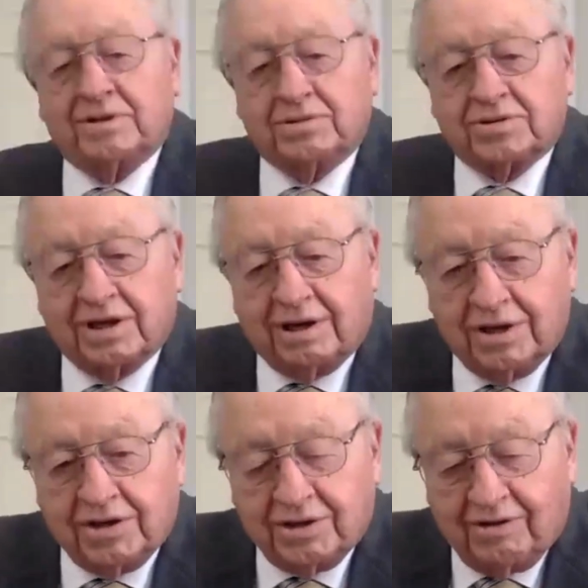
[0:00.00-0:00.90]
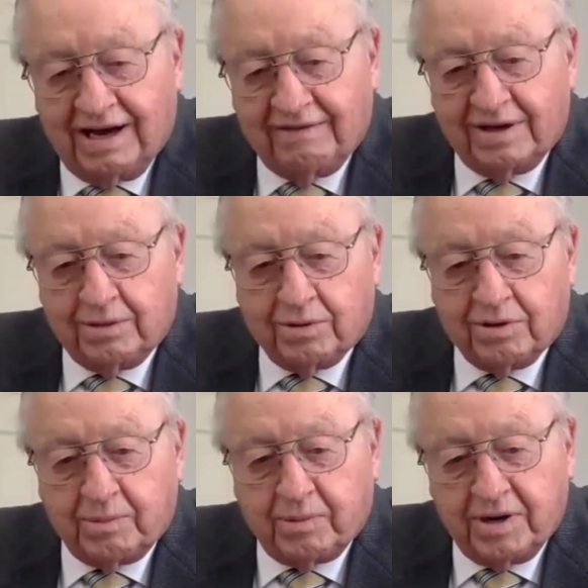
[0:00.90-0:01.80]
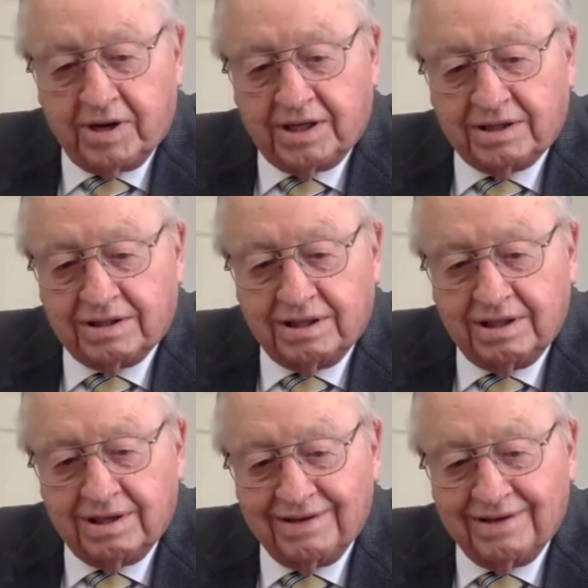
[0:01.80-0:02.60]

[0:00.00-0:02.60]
so sorry you don't have anywhere to preach.